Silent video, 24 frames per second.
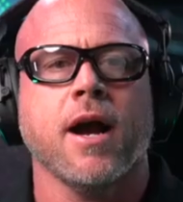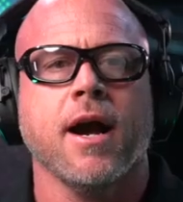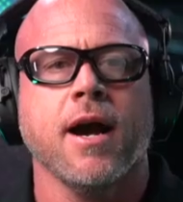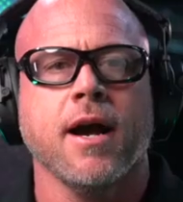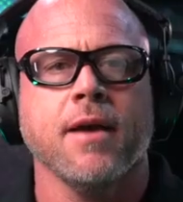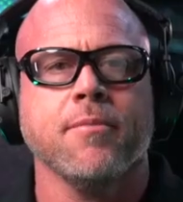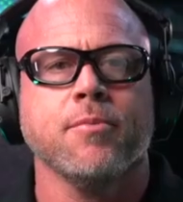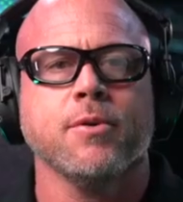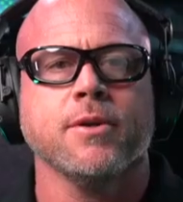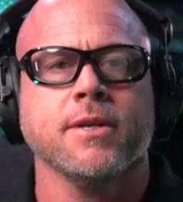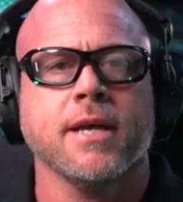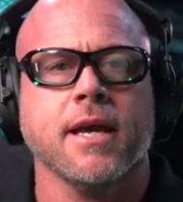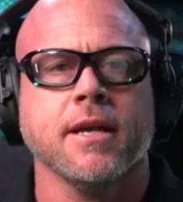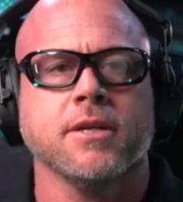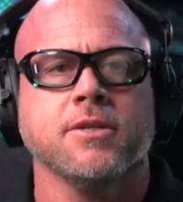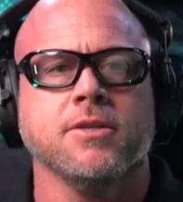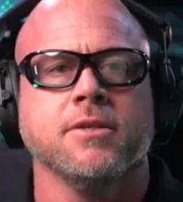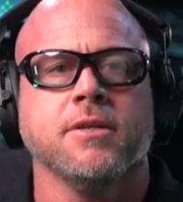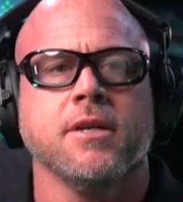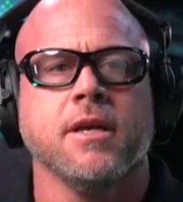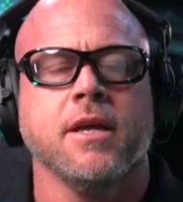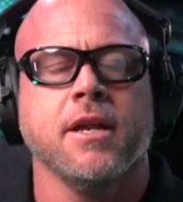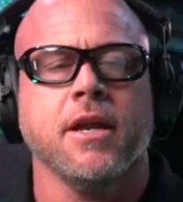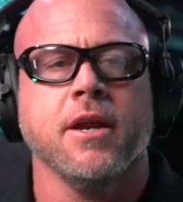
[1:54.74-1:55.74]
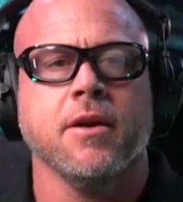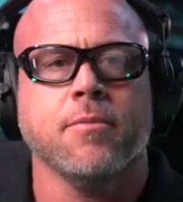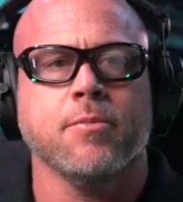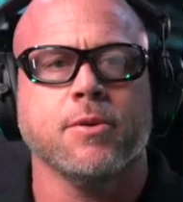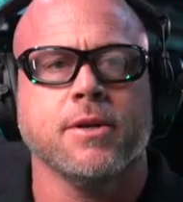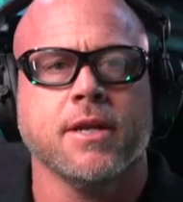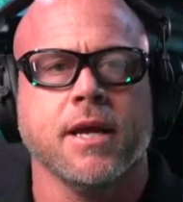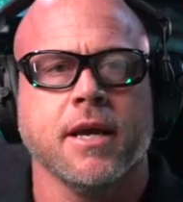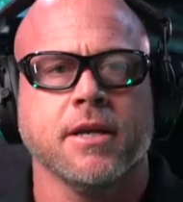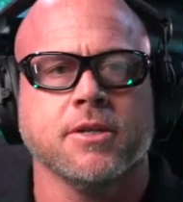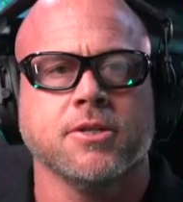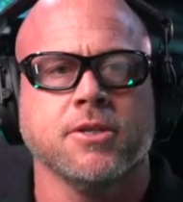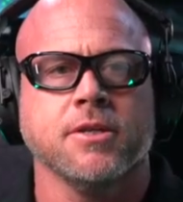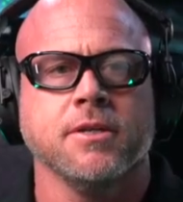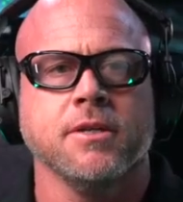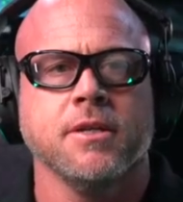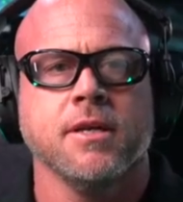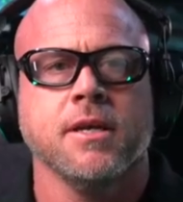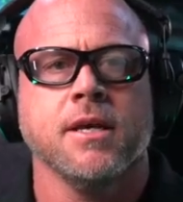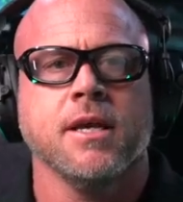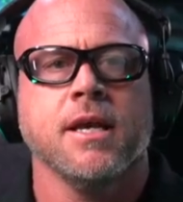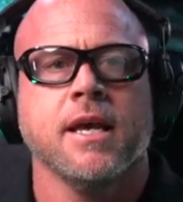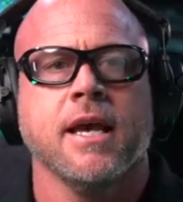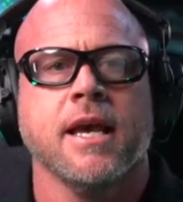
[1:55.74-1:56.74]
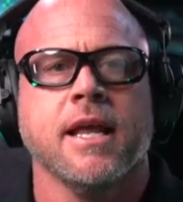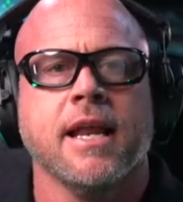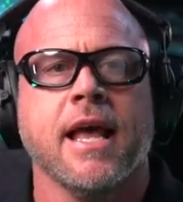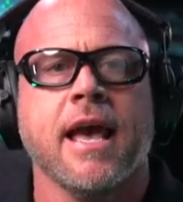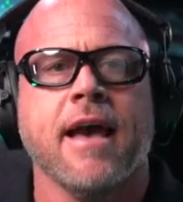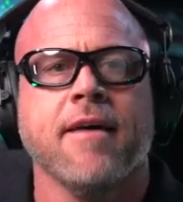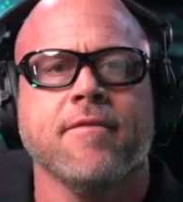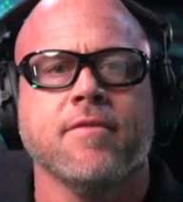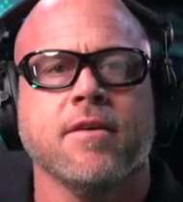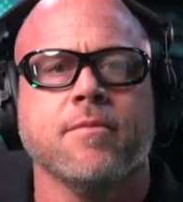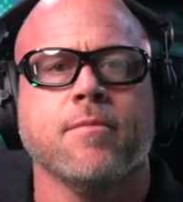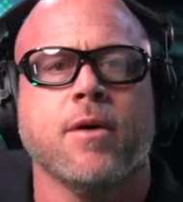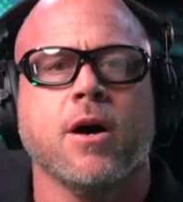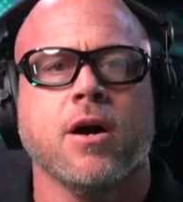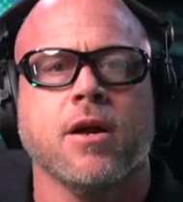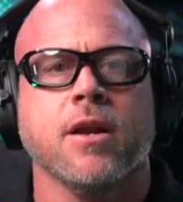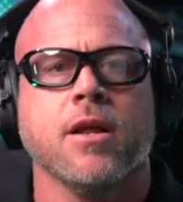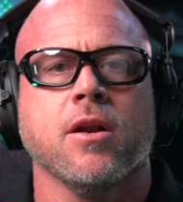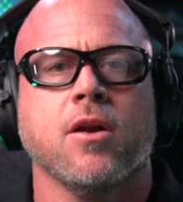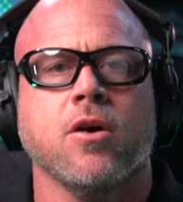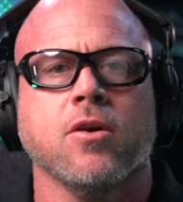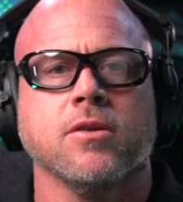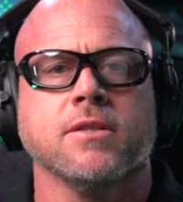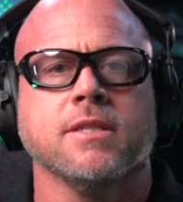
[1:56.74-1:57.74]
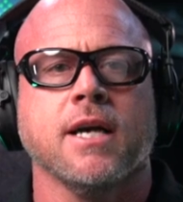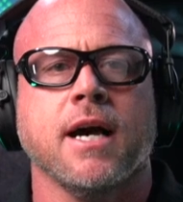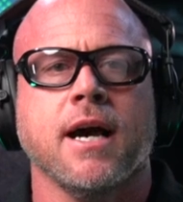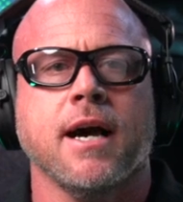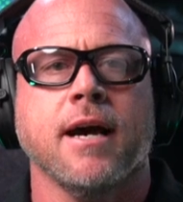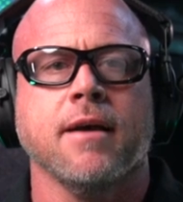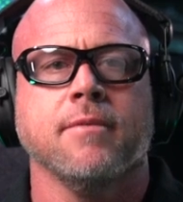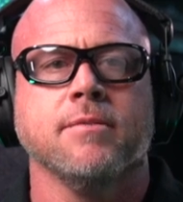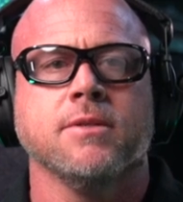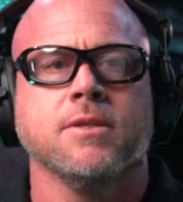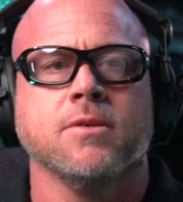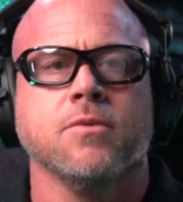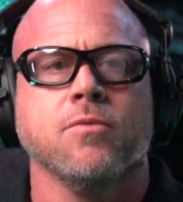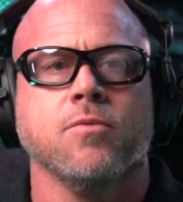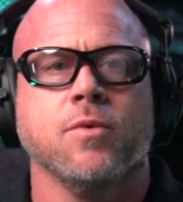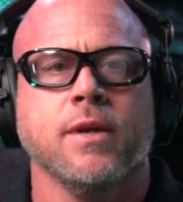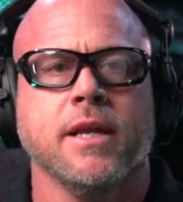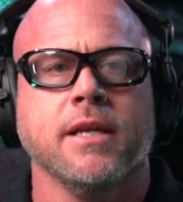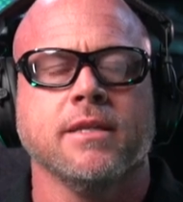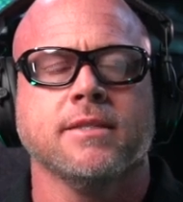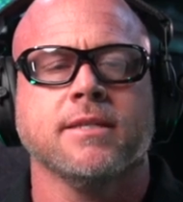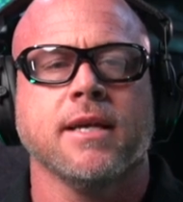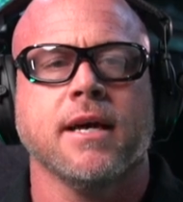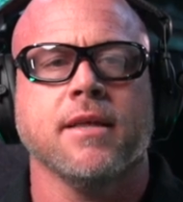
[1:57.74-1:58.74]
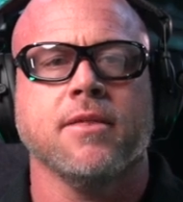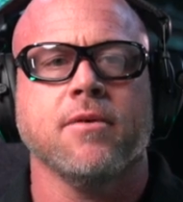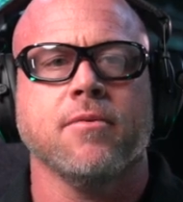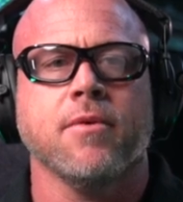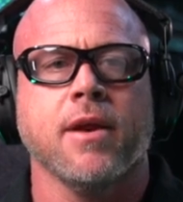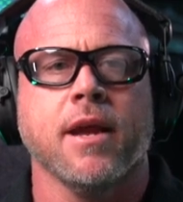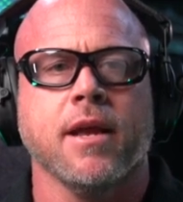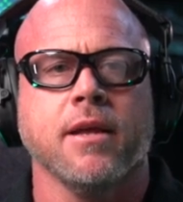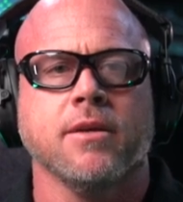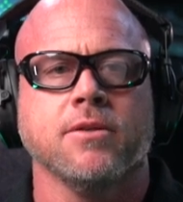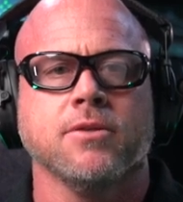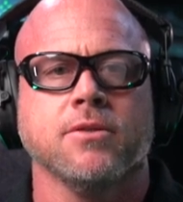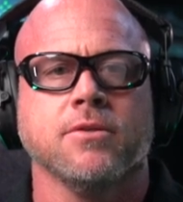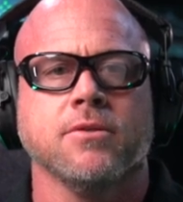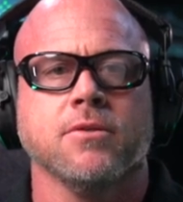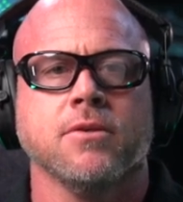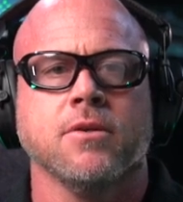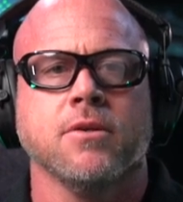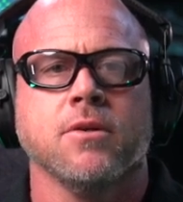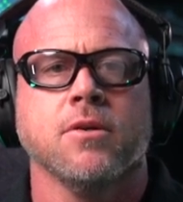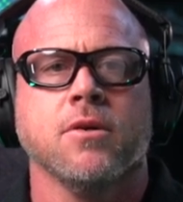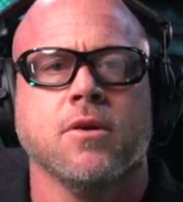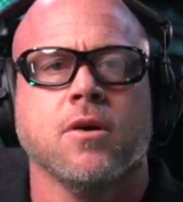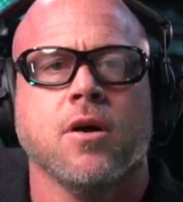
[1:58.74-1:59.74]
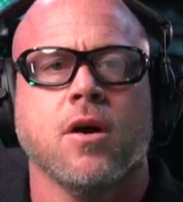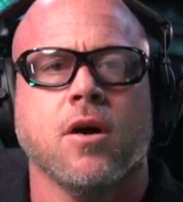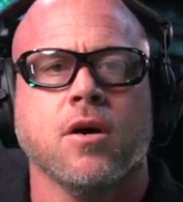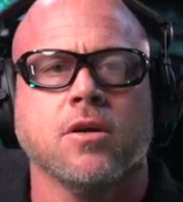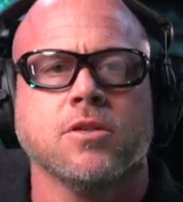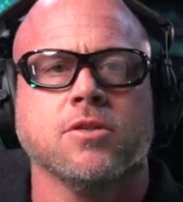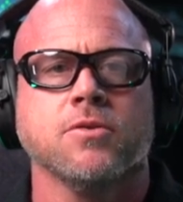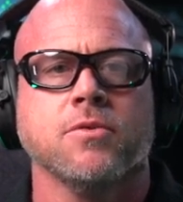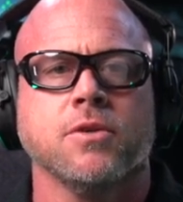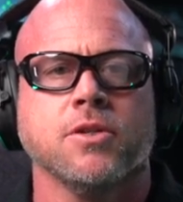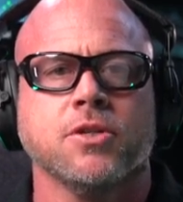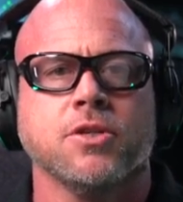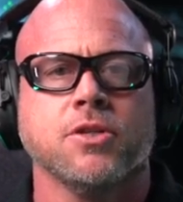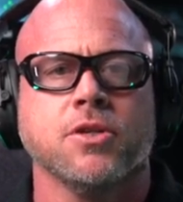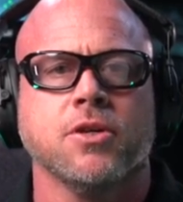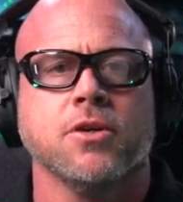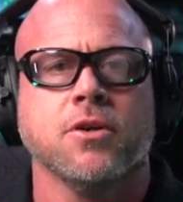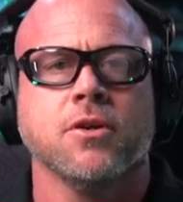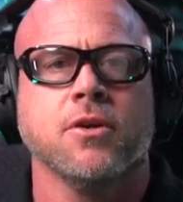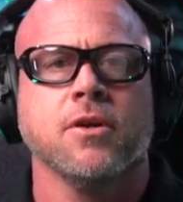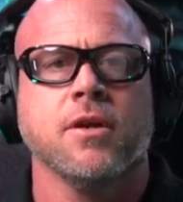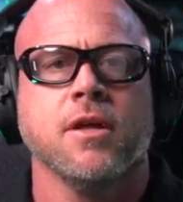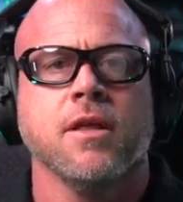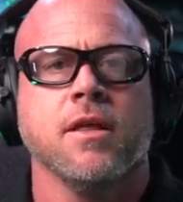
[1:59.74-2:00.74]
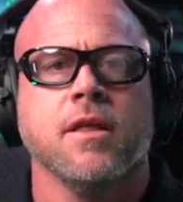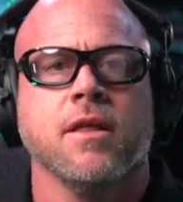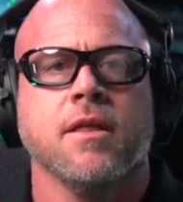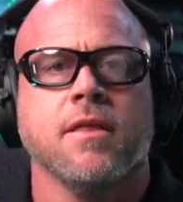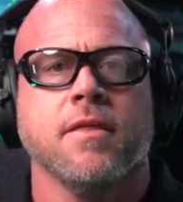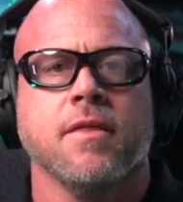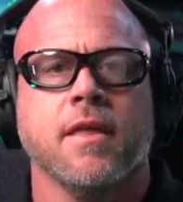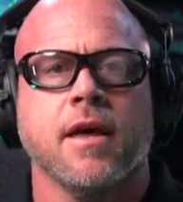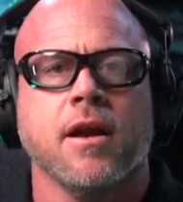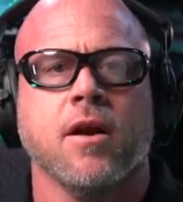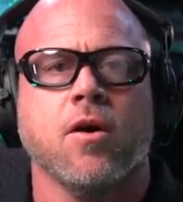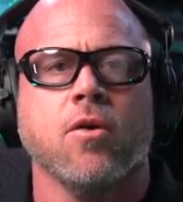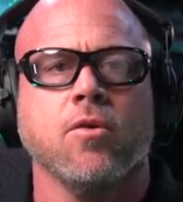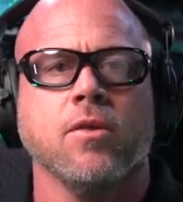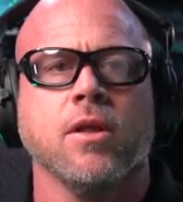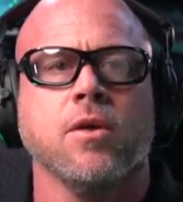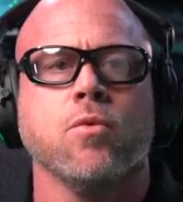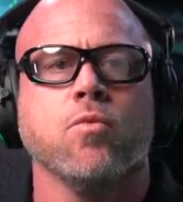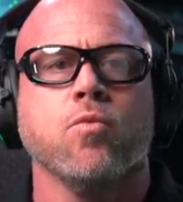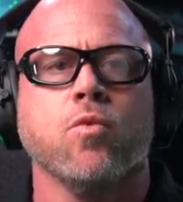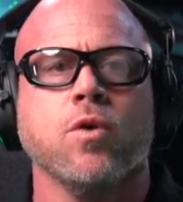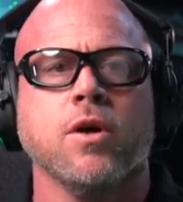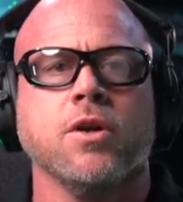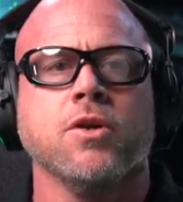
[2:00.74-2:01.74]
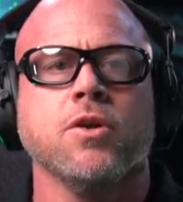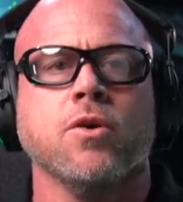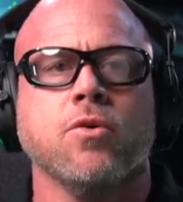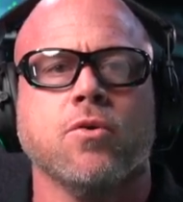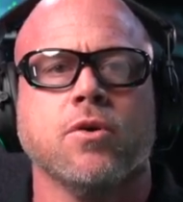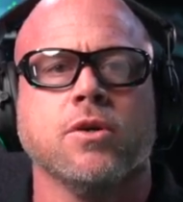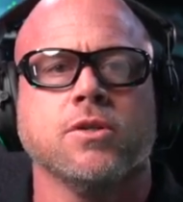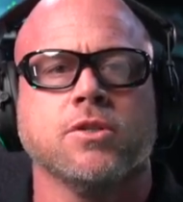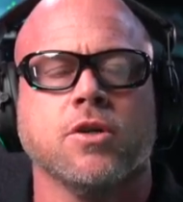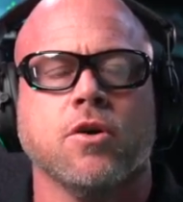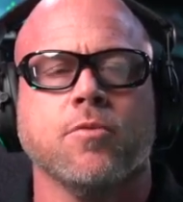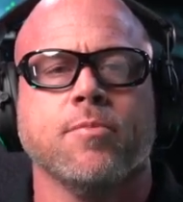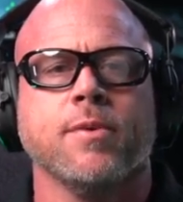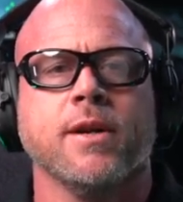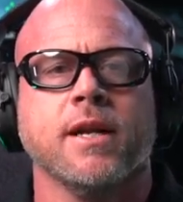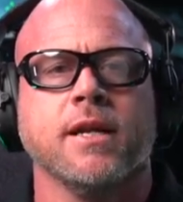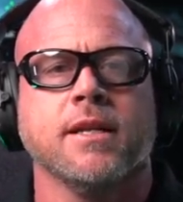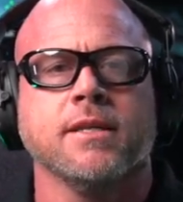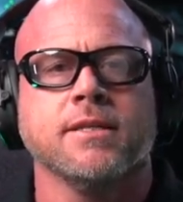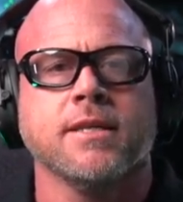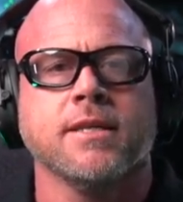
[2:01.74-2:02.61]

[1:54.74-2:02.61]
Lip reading: eye protection and ear protection and have them on at all times when inside the range. Also ensure that only 1 door is open at a